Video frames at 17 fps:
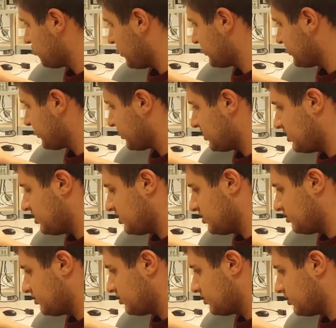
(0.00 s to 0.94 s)
to attack
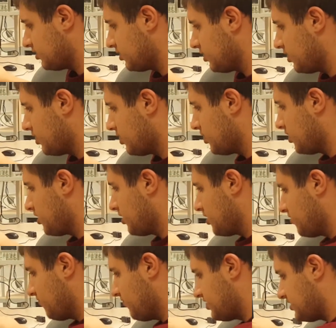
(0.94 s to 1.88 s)
here
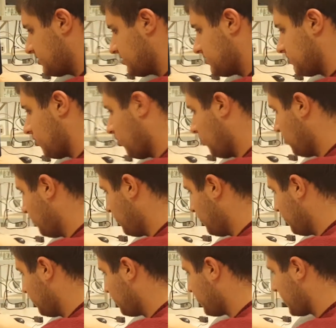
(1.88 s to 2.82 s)
with all
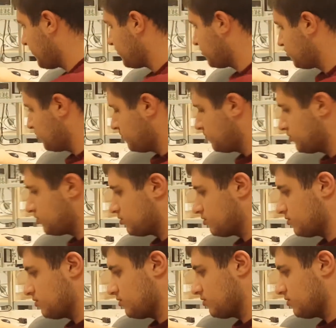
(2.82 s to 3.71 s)
5 troops.